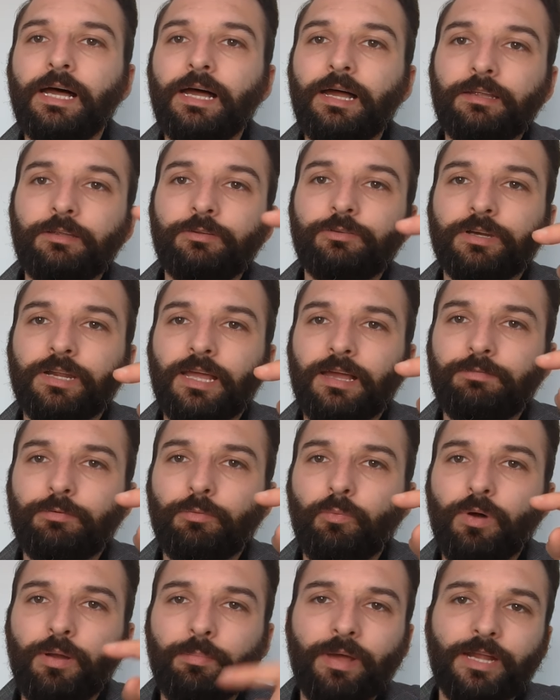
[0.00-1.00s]
He's going to have
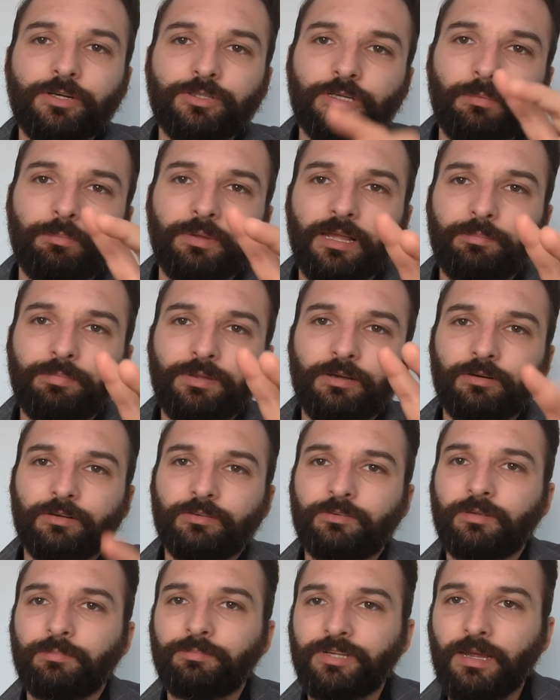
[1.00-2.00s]
one match coming up here in
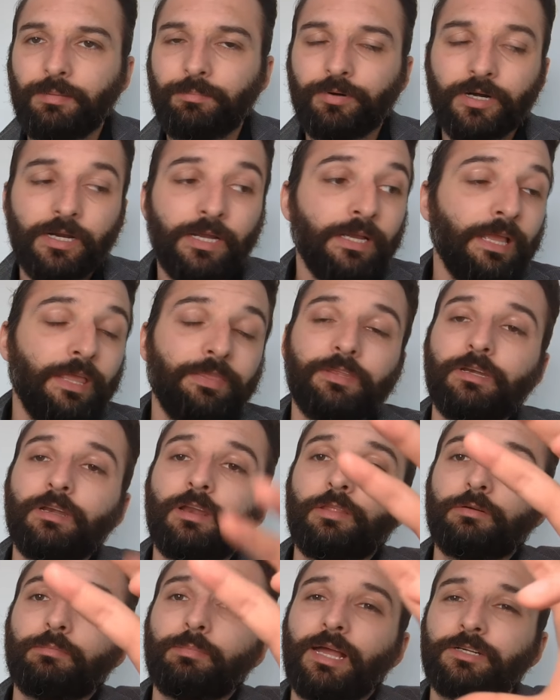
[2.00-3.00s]
September, and then
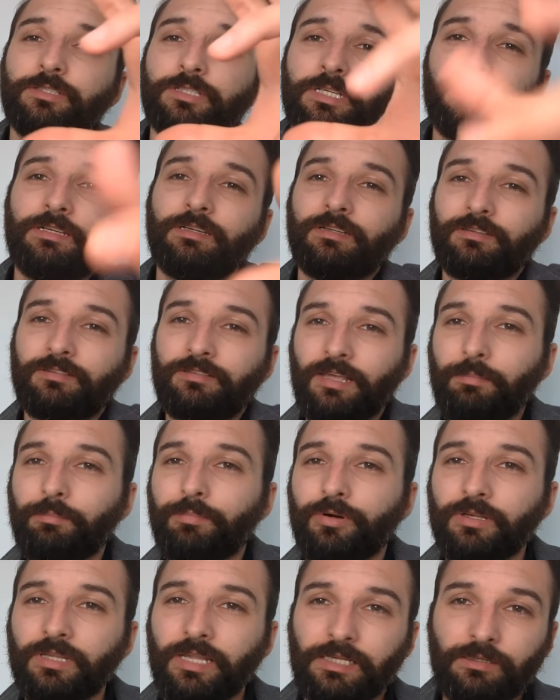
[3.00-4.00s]
another match in
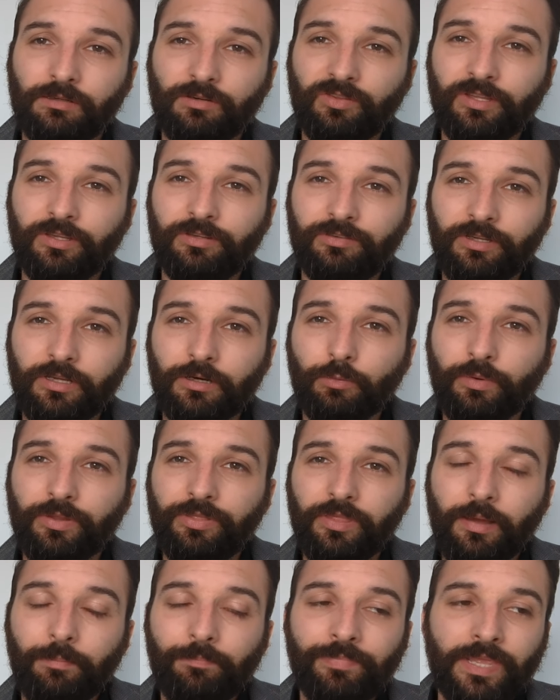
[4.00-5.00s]
December later this year with
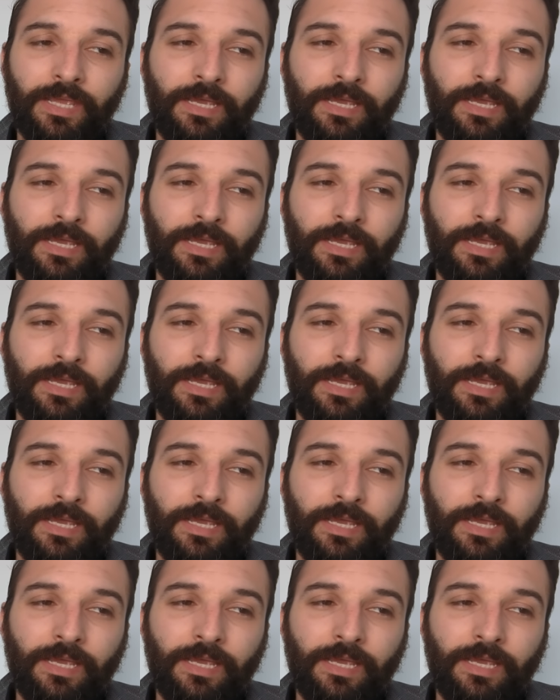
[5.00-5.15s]
them.